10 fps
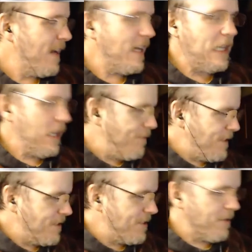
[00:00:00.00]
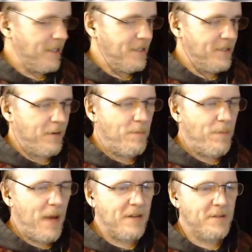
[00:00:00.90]
I love the series,
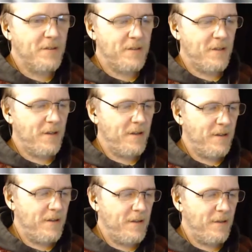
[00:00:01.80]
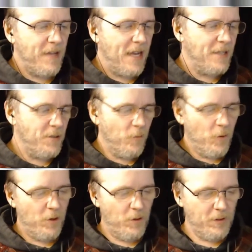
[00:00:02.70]
Great Battles of the Ancient
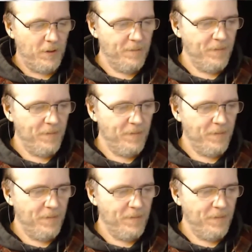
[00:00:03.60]
World.